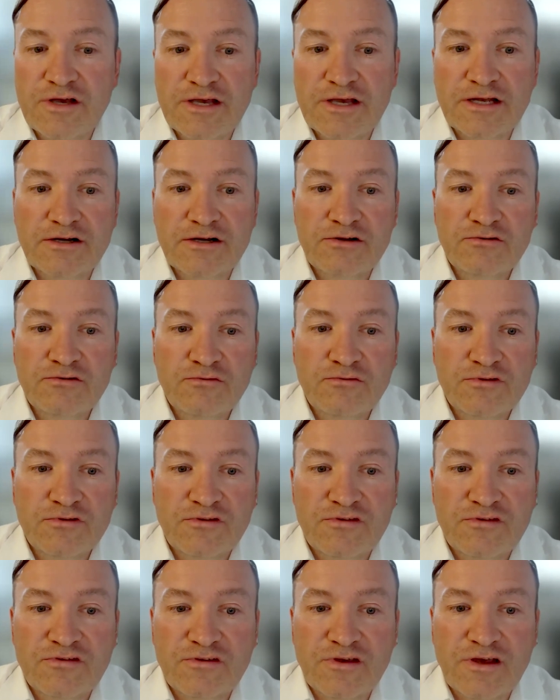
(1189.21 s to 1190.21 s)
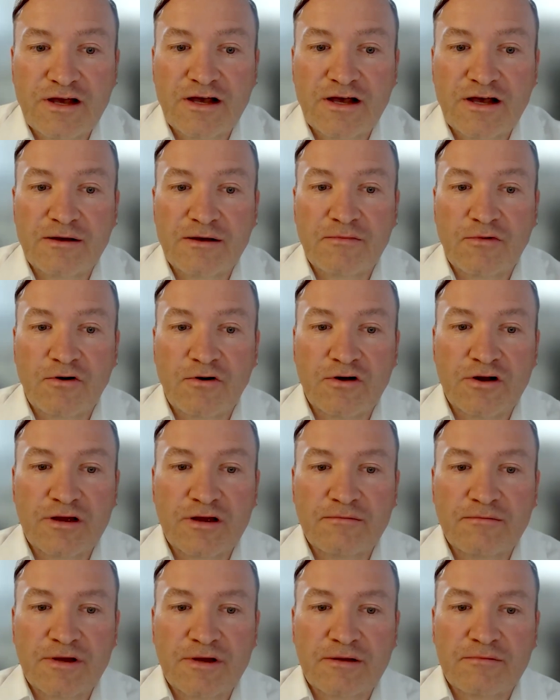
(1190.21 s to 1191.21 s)
includes
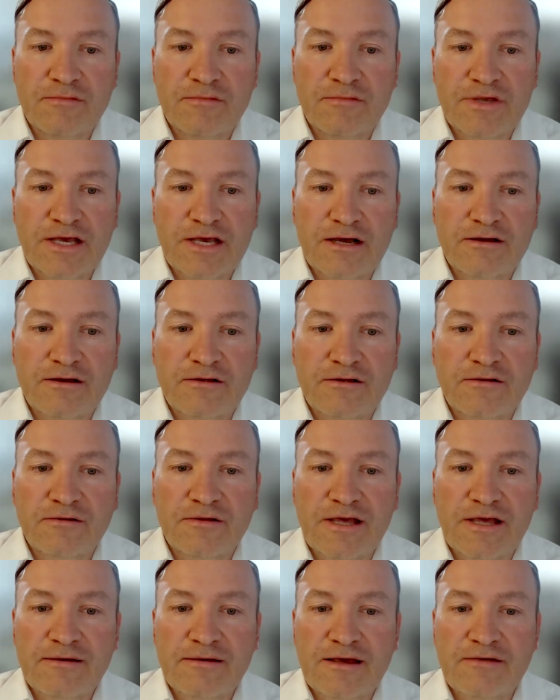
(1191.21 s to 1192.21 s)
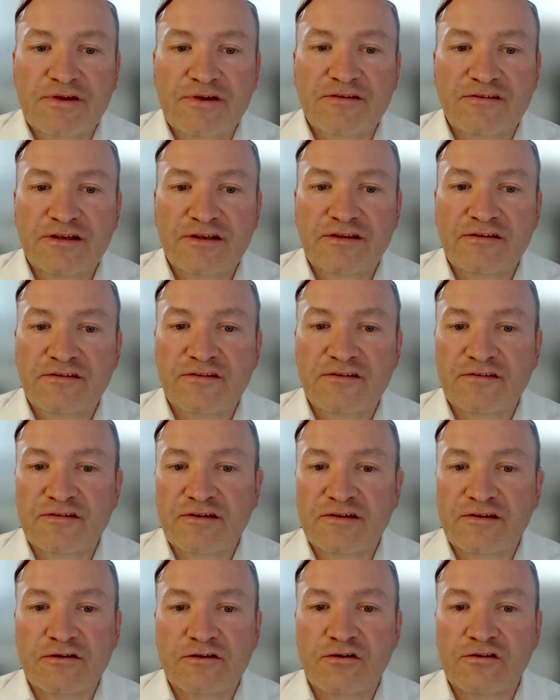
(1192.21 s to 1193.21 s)
having citizens
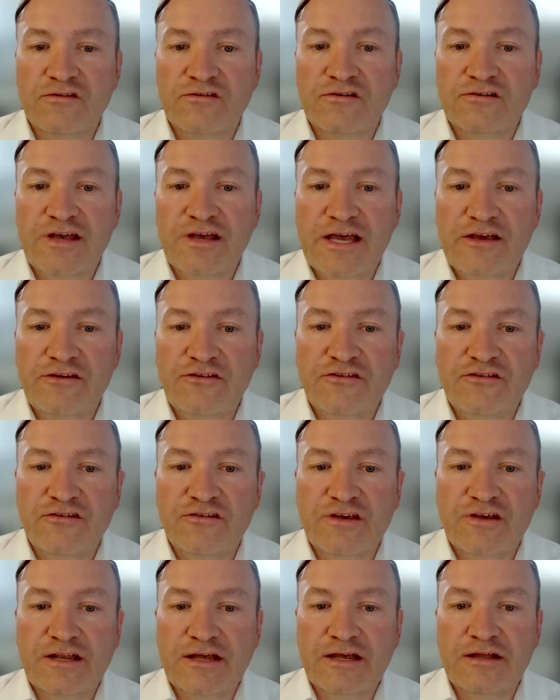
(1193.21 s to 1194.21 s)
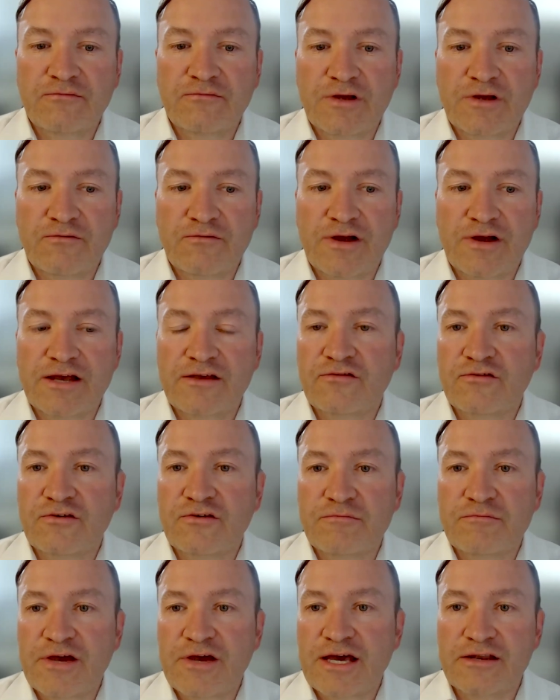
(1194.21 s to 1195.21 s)
in consultations and
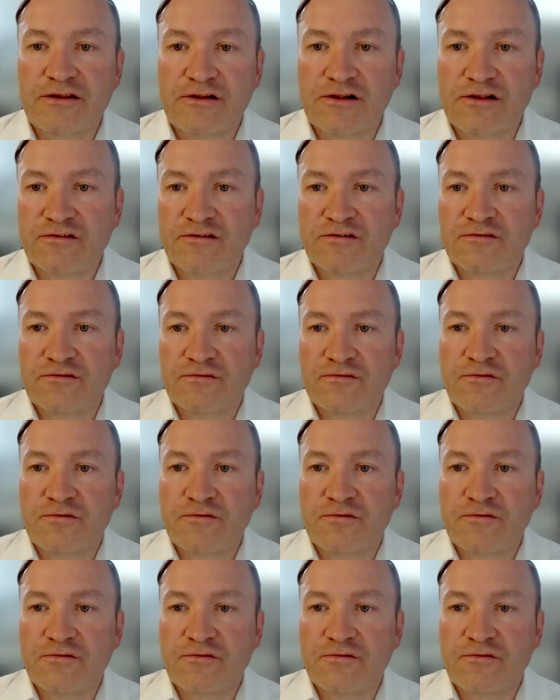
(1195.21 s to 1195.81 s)
advisory panels,